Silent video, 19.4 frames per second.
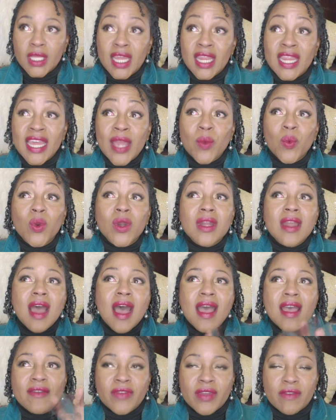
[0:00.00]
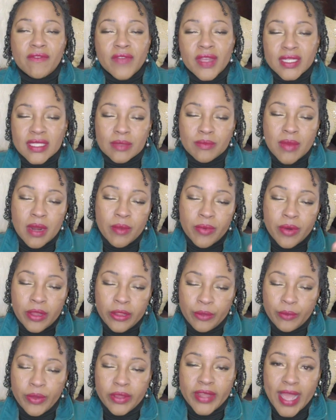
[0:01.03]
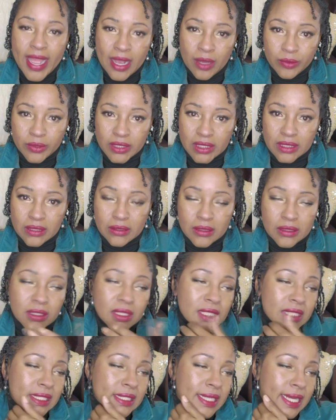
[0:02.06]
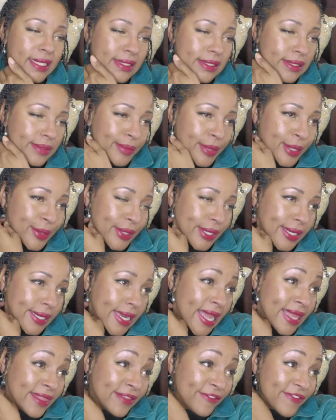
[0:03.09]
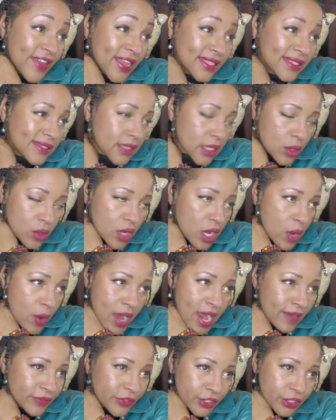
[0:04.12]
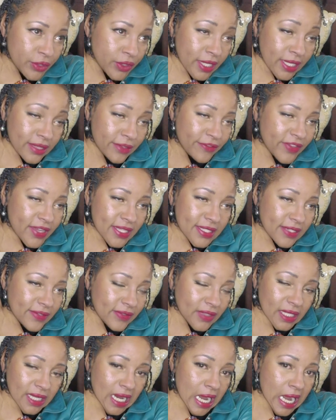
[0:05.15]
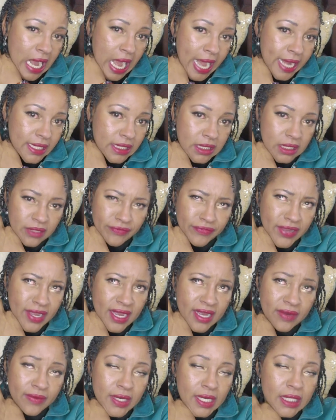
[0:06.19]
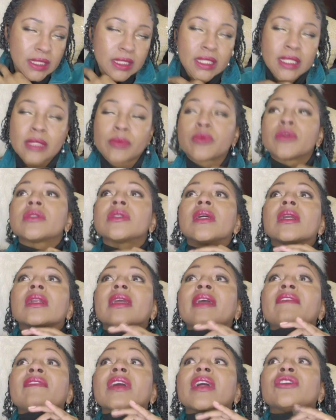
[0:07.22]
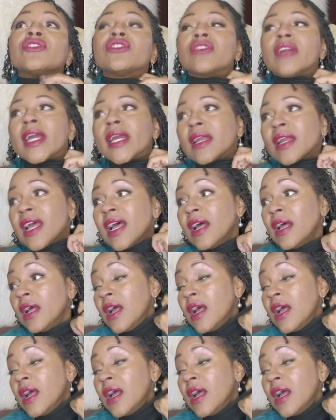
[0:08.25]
They would not have convicted my brother without this testimony. And the feds don't go after you. Like, the feds have like a 95-96% conviction rate.